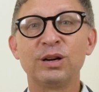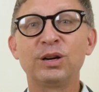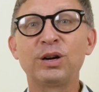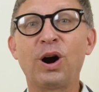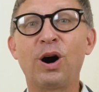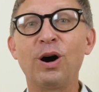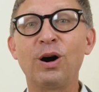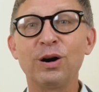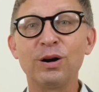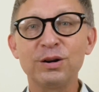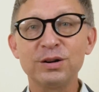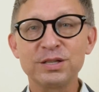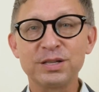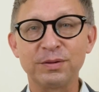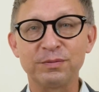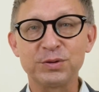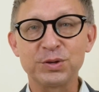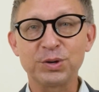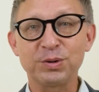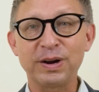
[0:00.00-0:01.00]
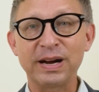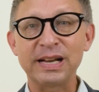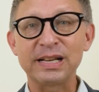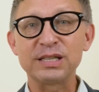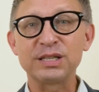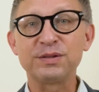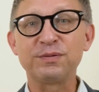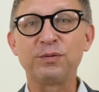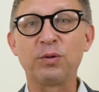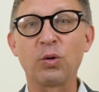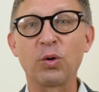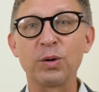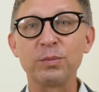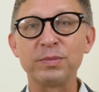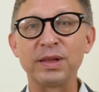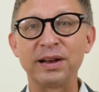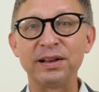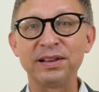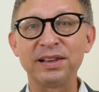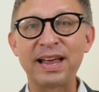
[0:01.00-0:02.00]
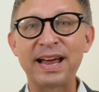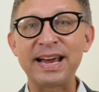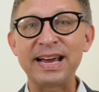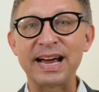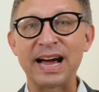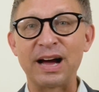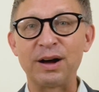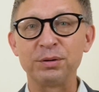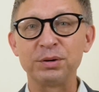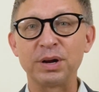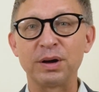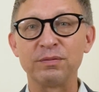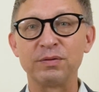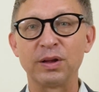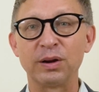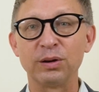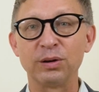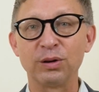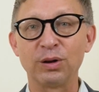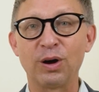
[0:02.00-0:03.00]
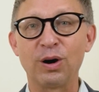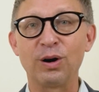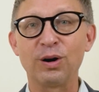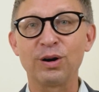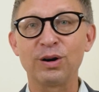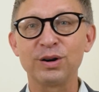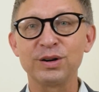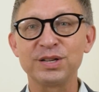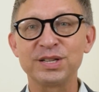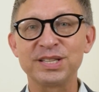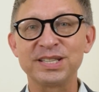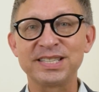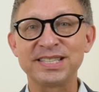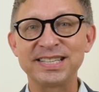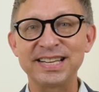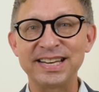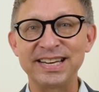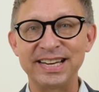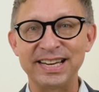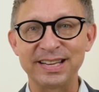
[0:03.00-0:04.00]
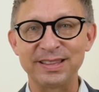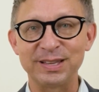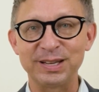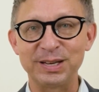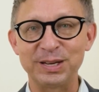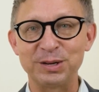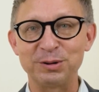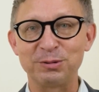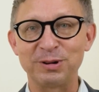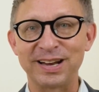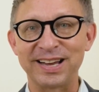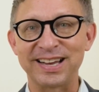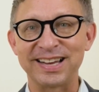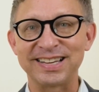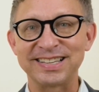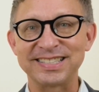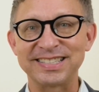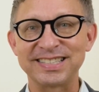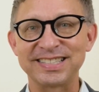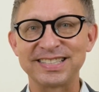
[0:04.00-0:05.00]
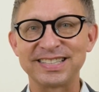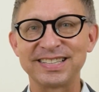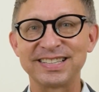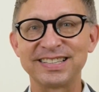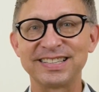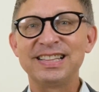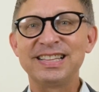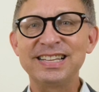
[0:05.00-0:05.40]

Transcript: Cars have transformed the layout of the large city in the US.